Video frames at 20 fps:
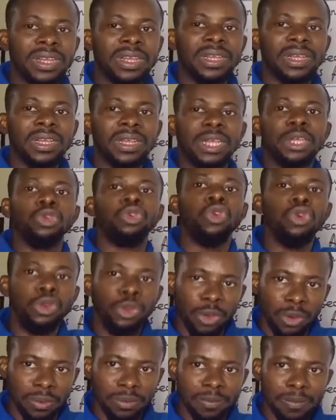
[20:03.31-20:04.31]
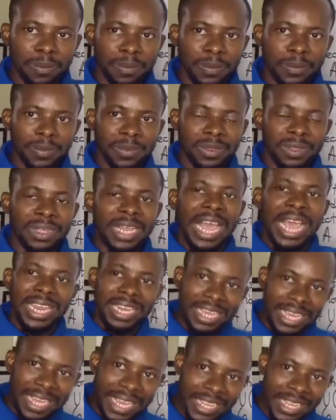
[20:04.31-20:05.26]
union, and hit